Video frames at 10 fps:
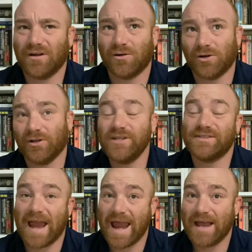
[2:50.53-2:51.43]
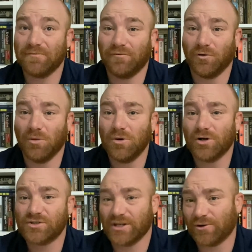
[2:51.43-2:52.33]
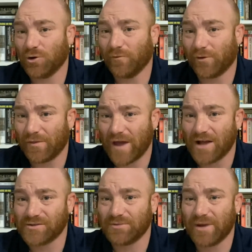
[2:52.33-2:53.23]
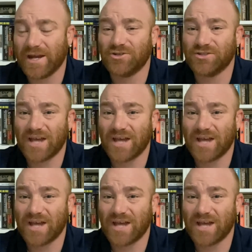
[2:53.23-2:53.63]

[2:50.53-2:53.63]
or at least a handful of books that are over a thousand pages.